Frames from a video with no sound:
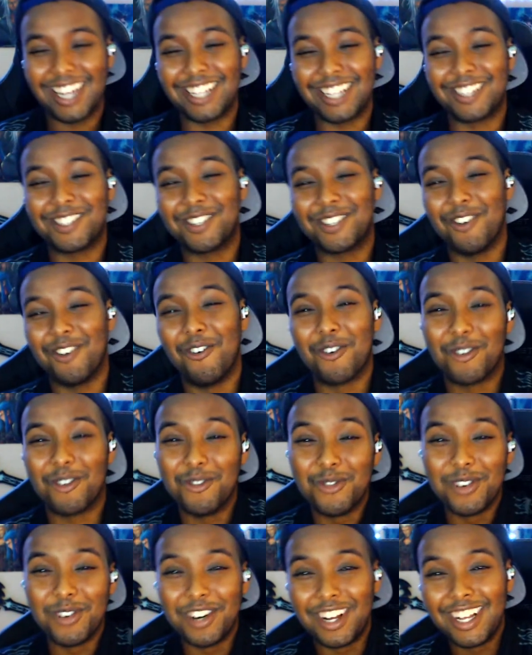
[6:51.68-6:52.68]
is so
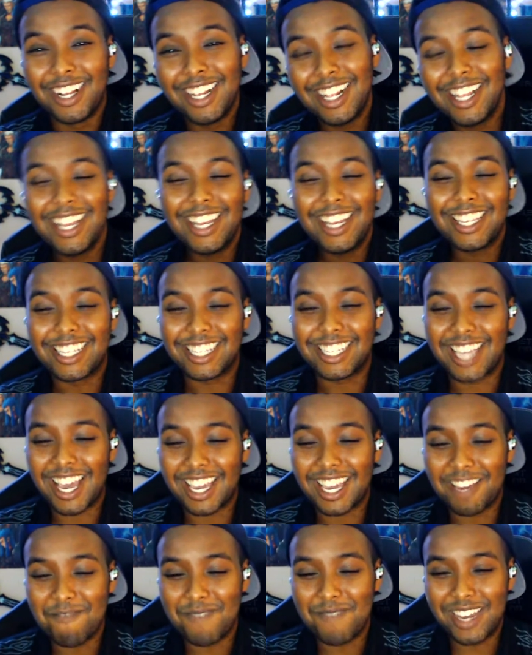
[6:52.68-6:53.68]
cool. This
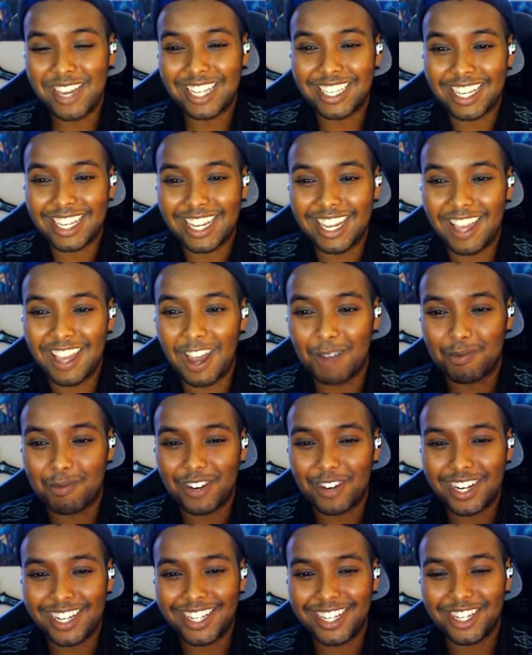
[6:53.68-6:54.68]
guy can basically
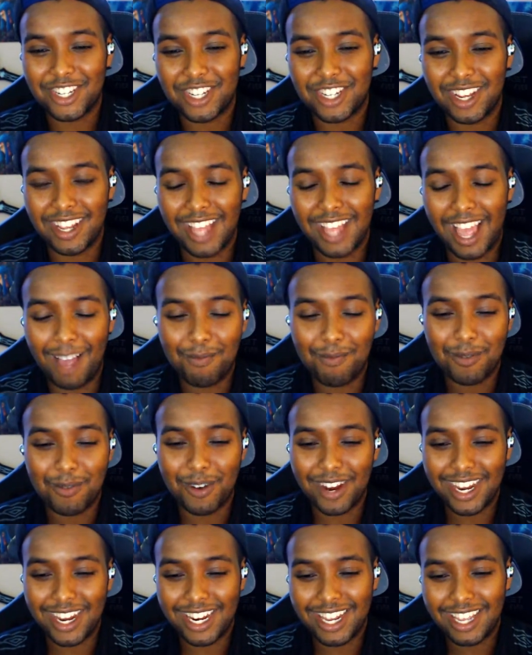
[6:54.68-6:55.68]
upgrade
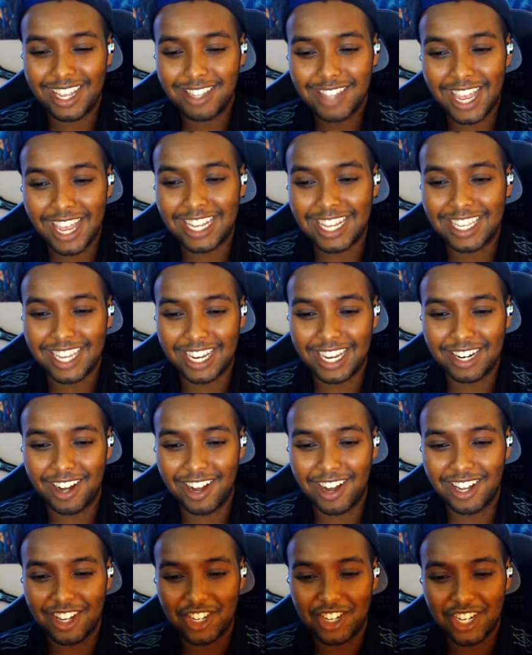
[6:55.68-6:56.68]
any
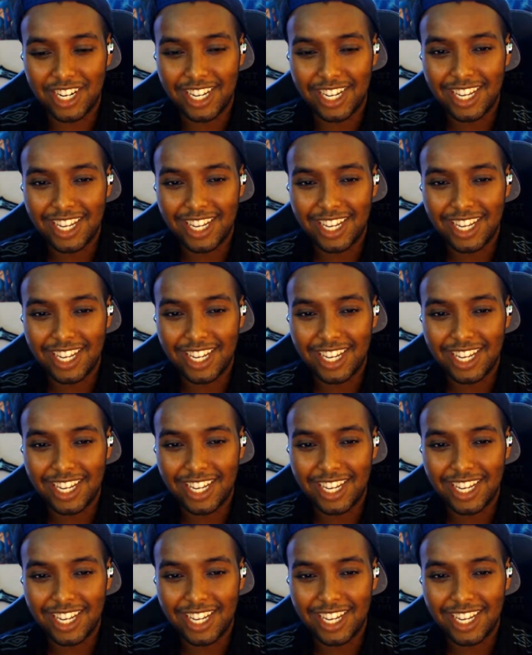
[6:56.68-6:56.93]
technology.